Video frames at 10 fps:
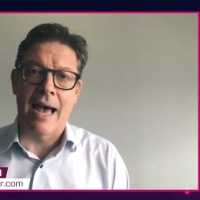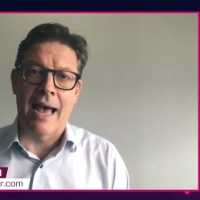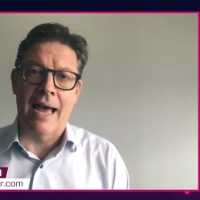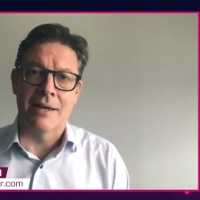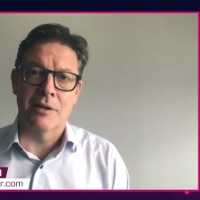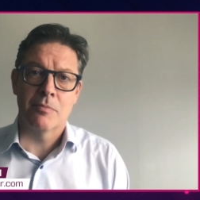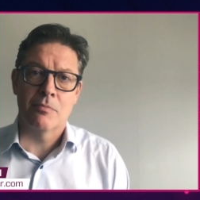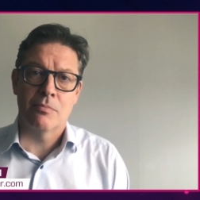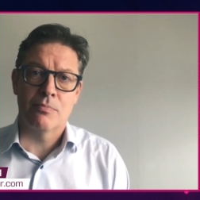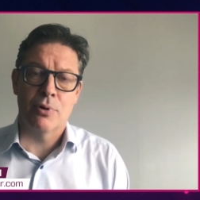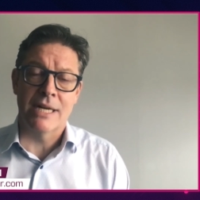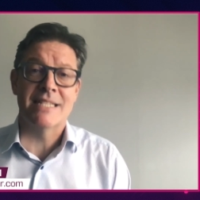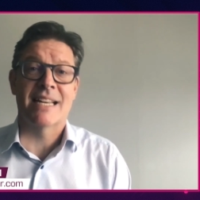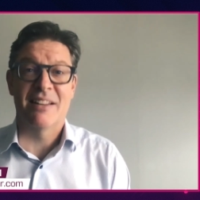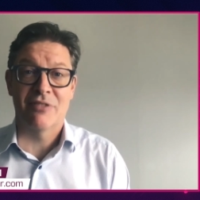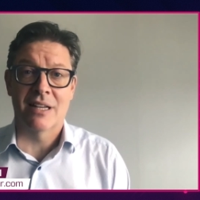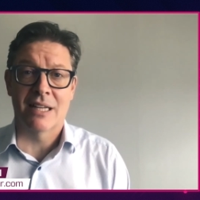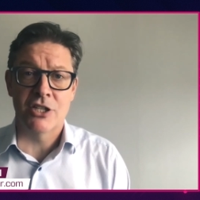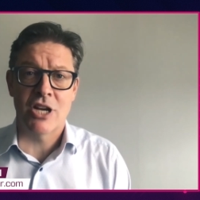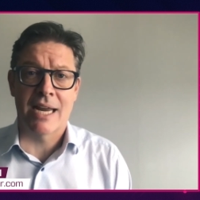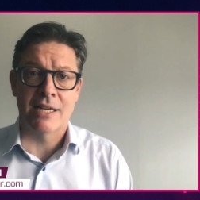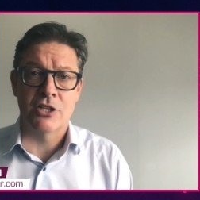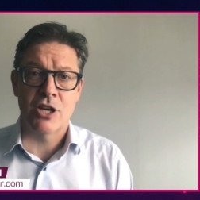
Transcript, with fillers: and pretty significantly change